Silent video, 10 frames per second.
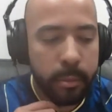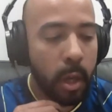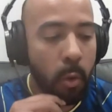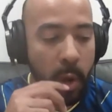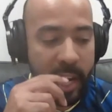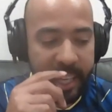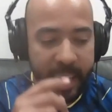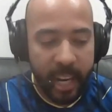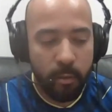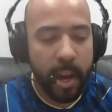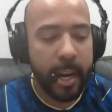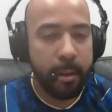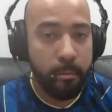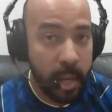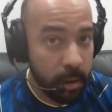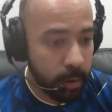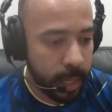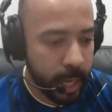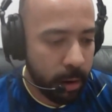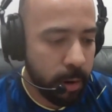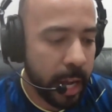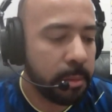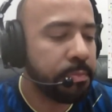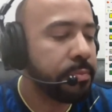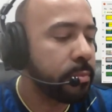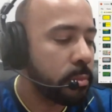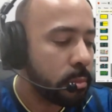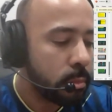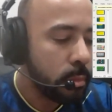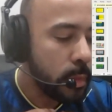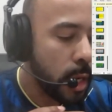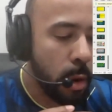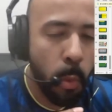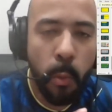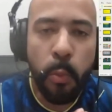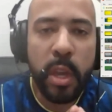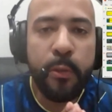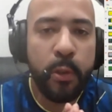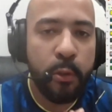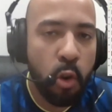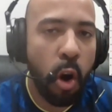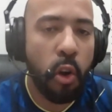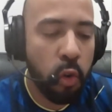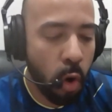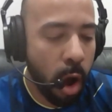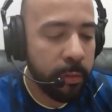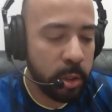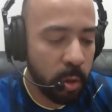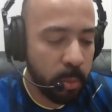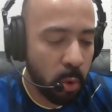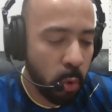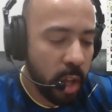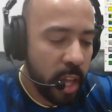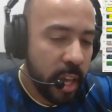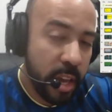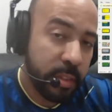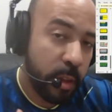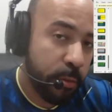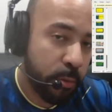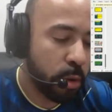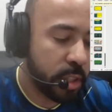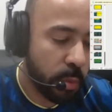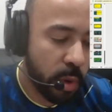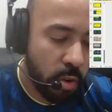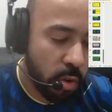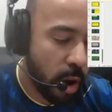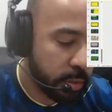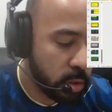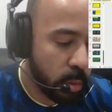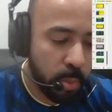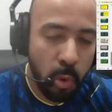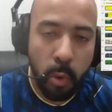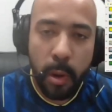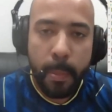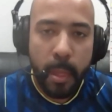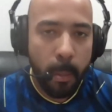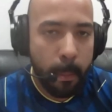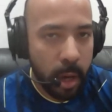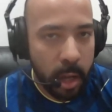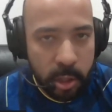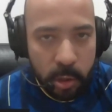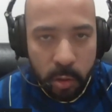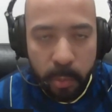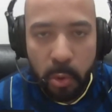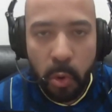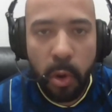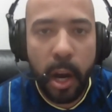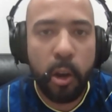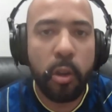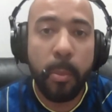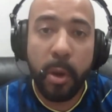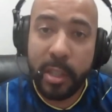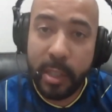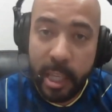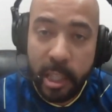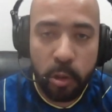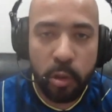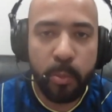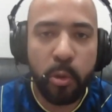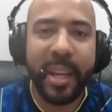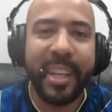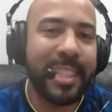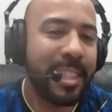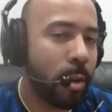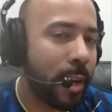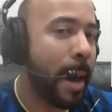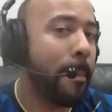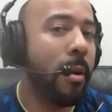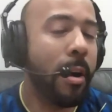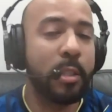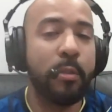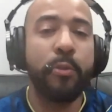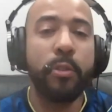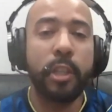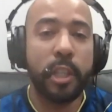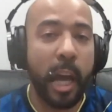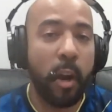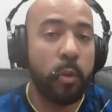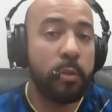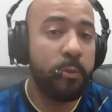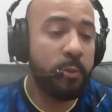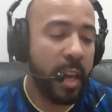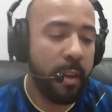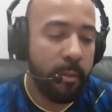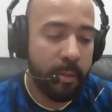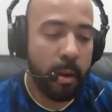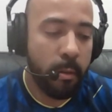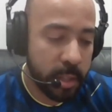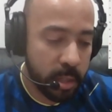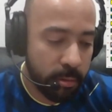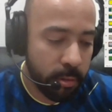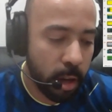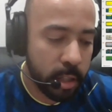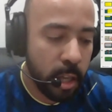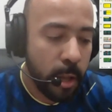When they get it right, they really, really get it right. Well, if you've got a Kraft on the ball, if they force it with Kraft on the ball, Burns on the ball, and I know that Burns is decent on the ball, but he does not like passing through the channels, very, very risk averse.